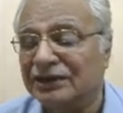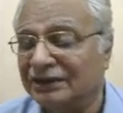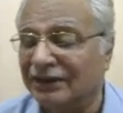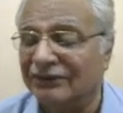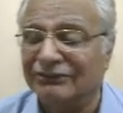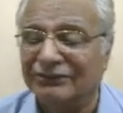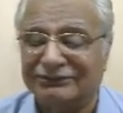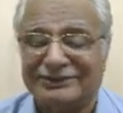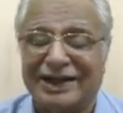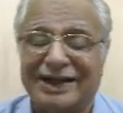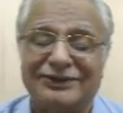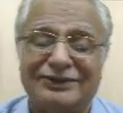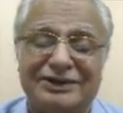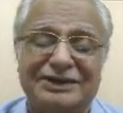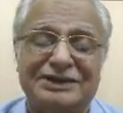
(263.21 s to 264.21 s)
Now try
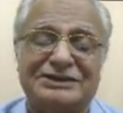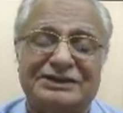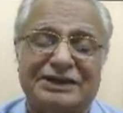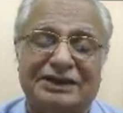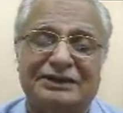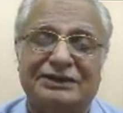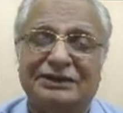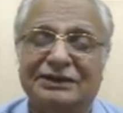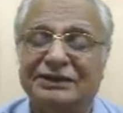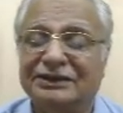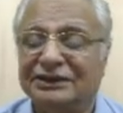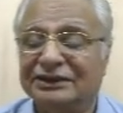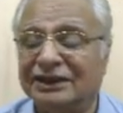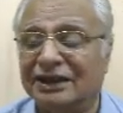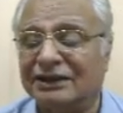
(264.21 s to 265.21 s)
to understand.
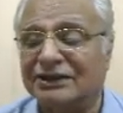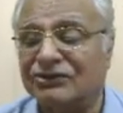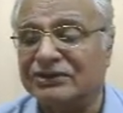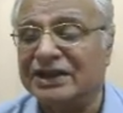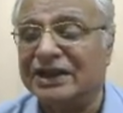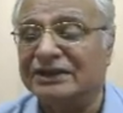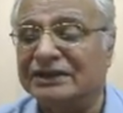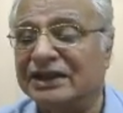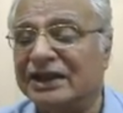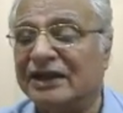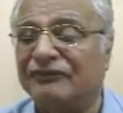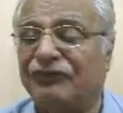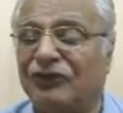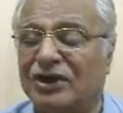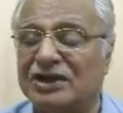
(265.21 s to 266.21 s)
There
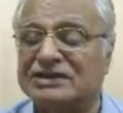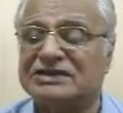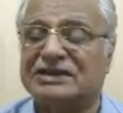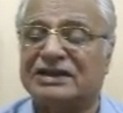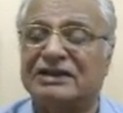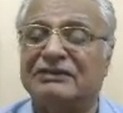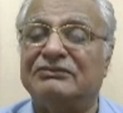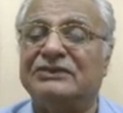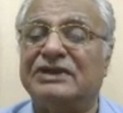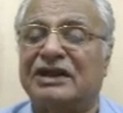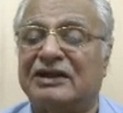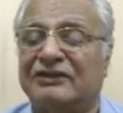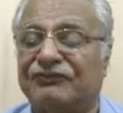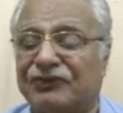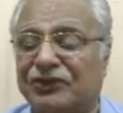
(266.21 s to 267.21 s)
are false claims, there
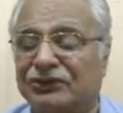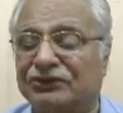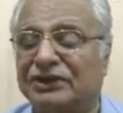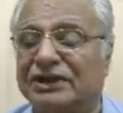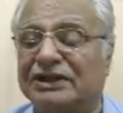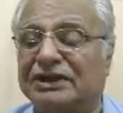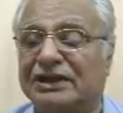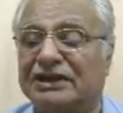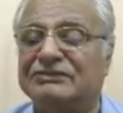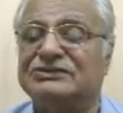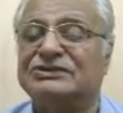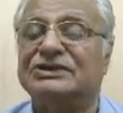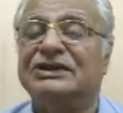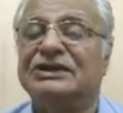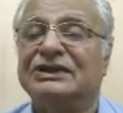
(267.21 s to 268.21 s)
are fraudulent
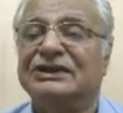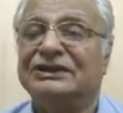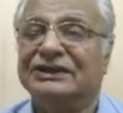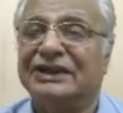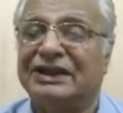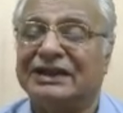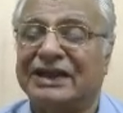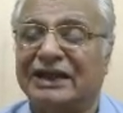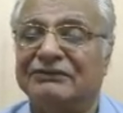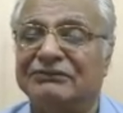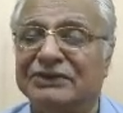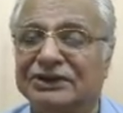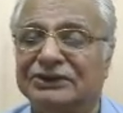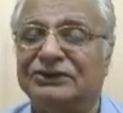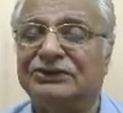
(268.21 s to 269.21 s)
claims. There can
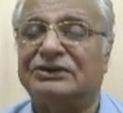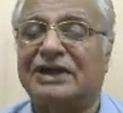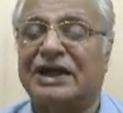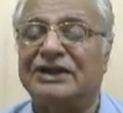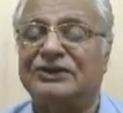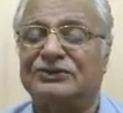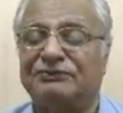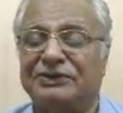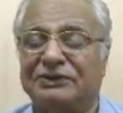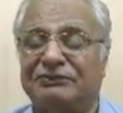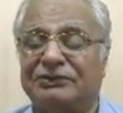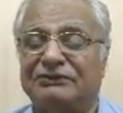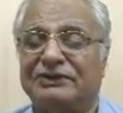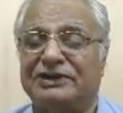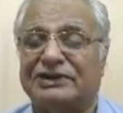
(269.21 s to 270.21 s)
be,
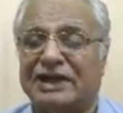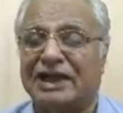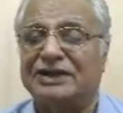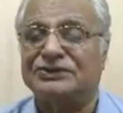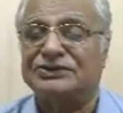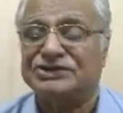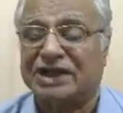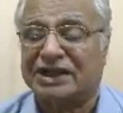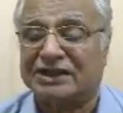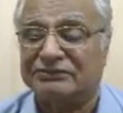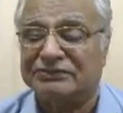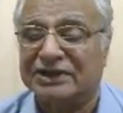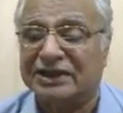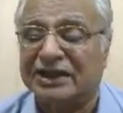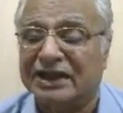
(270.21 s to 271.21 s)
people will try to jack
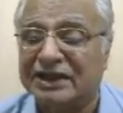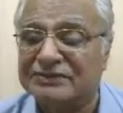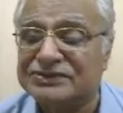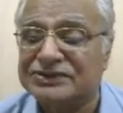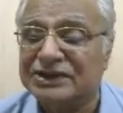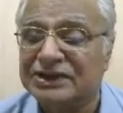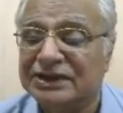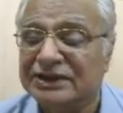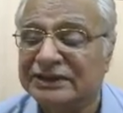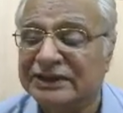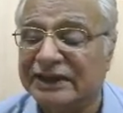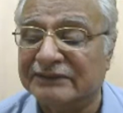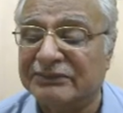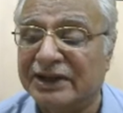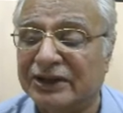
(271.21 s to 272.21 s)
up the claims
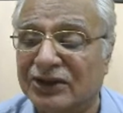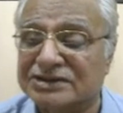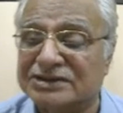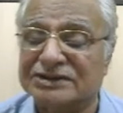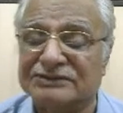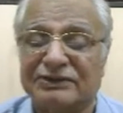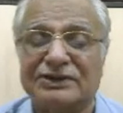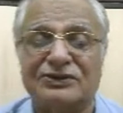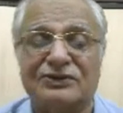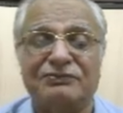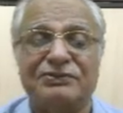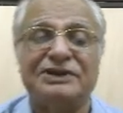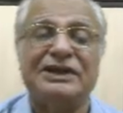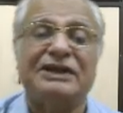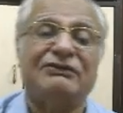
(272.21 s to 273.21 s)
that my loss is 1
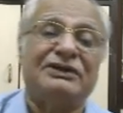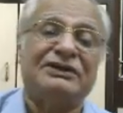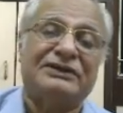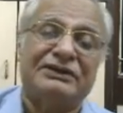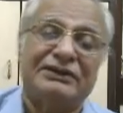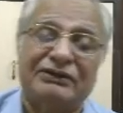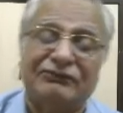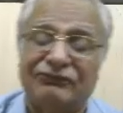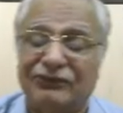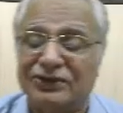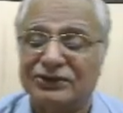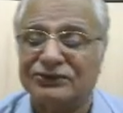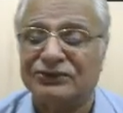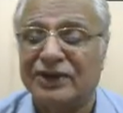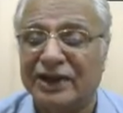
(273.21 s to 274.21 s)
rupee, they will
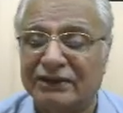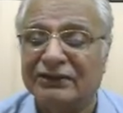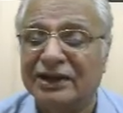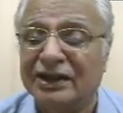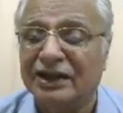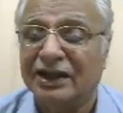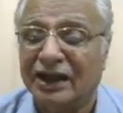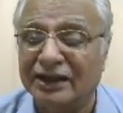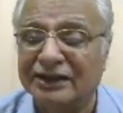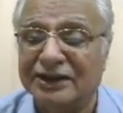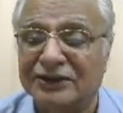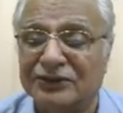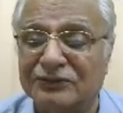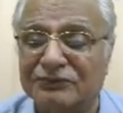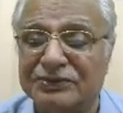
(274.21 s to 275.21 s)
want to have
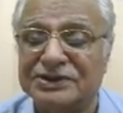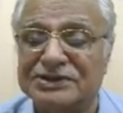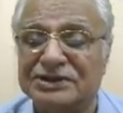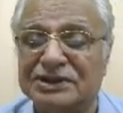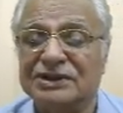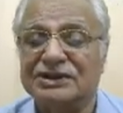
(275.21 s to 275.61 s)
100 rupees.